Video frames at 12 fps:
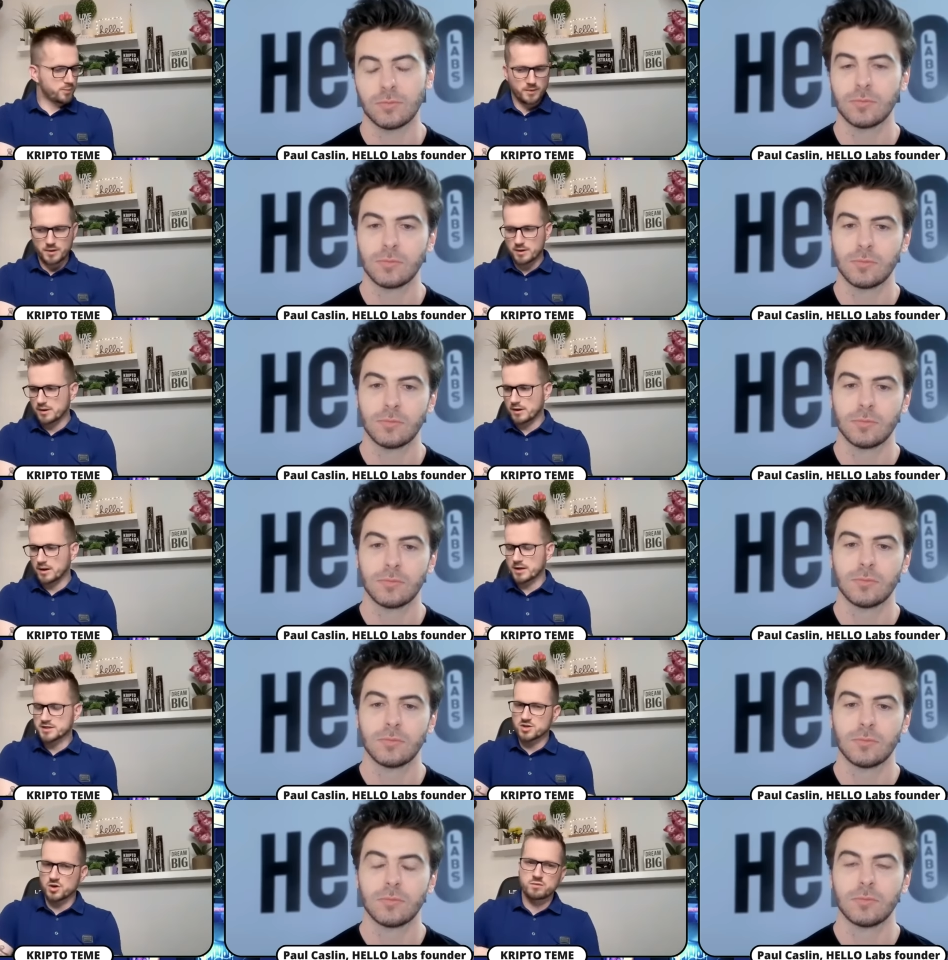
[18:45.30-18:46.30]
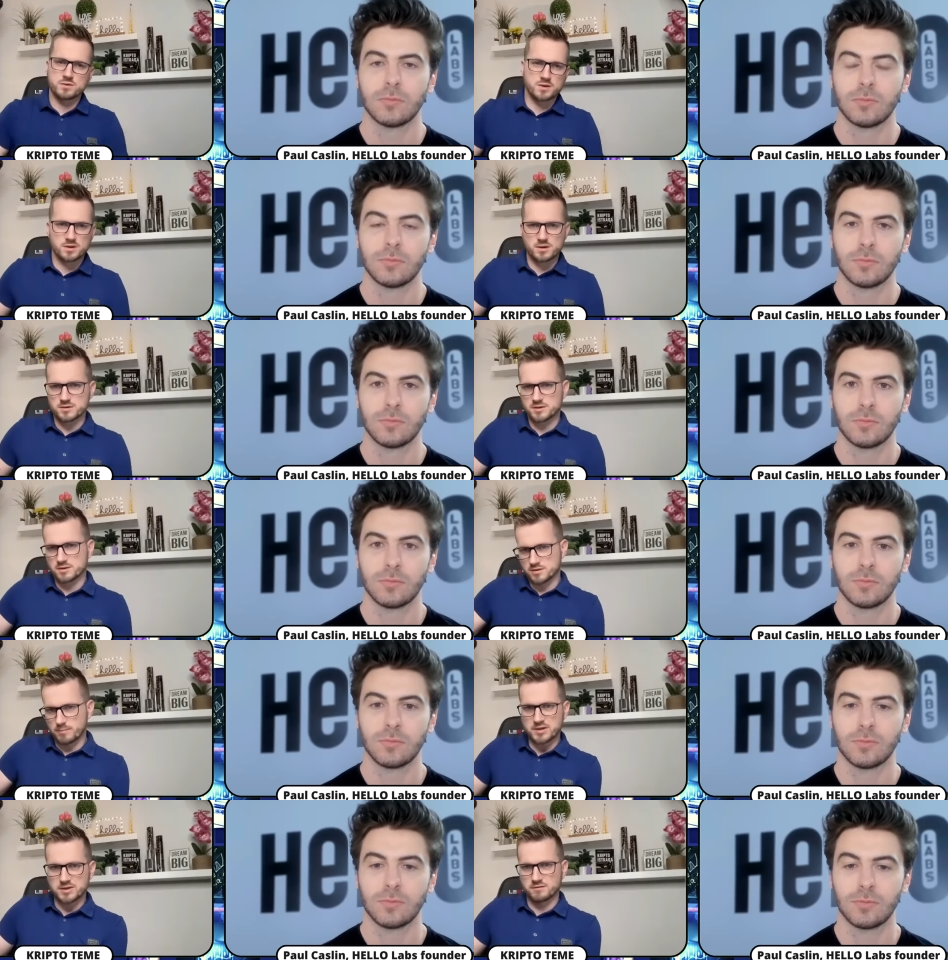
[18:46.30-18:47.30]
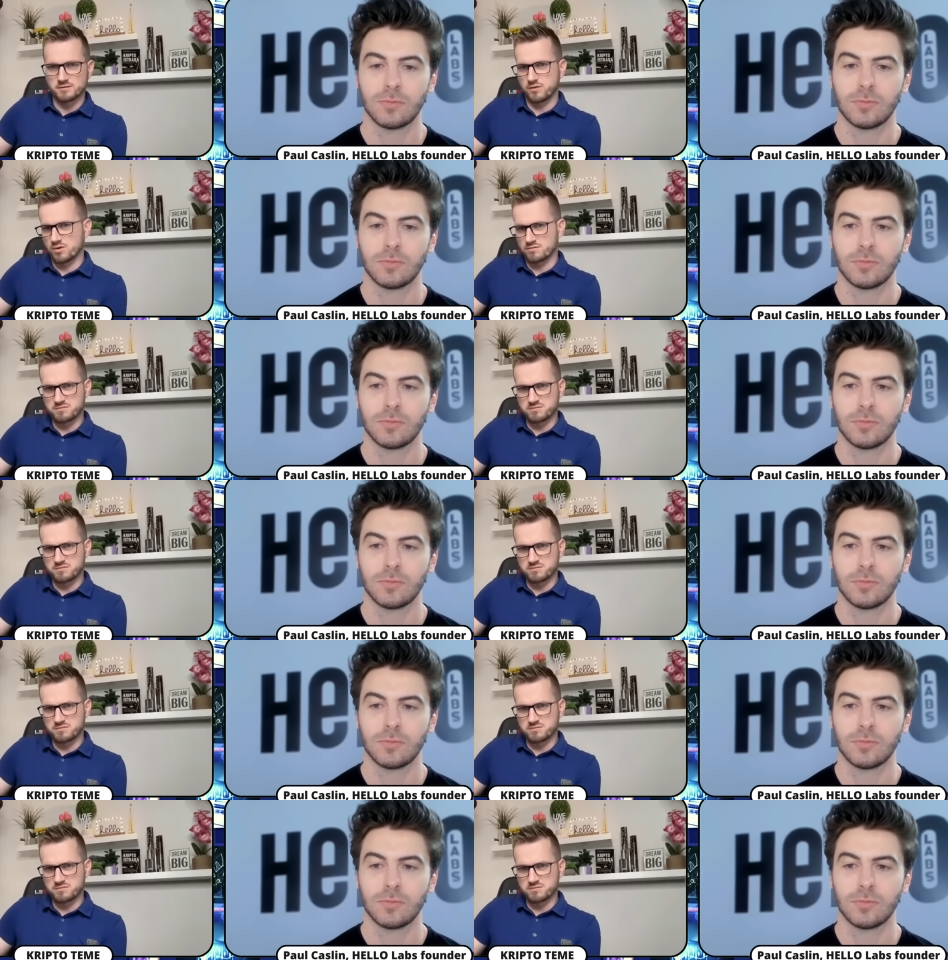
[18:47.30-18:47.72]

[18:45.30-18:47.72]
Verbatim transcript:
Speaker 1: uh, I saw uh, the battle for